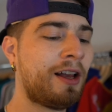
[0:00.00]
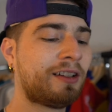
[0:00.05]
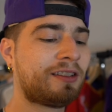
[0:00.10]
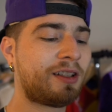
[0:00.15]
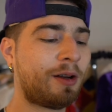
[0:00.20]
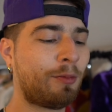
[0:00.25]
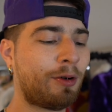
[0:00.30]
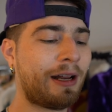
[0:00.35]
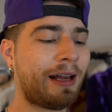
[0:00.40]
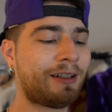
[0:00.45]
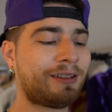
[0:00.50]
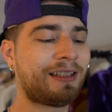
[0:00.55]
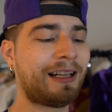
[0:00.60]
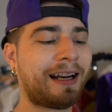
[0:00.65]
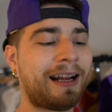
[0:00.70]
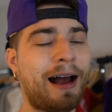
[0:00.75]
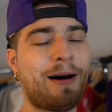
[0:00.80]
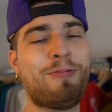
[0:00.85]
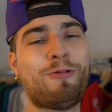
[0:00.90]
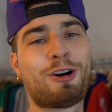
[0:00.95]
Someone else said
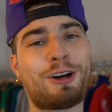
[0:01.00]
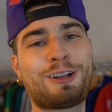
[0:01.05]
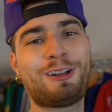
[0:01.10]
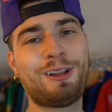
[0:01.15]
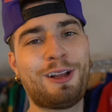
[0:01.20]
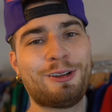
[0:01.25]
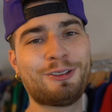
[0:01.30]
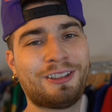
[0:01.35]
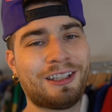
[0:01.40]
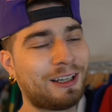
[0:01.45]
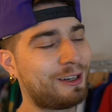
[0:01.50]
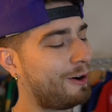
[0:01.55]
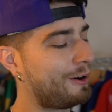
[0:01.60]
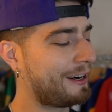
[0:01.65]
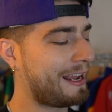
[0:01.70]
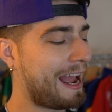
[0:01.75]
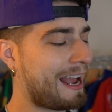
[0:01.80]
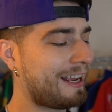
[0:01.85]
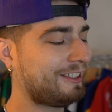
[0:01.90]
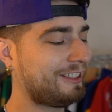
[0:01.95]
I got more clothes than the
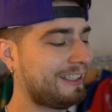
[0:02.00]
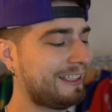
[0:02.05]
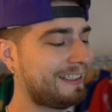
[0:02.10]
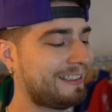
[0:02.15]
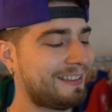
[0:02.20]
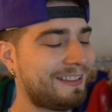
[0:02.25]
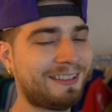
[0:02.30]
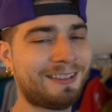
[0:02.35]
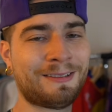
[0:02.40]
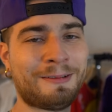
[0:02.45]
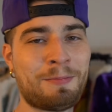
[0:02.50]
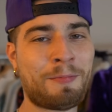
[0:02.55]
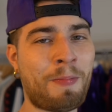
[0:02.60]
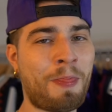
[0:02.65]
Kardashians.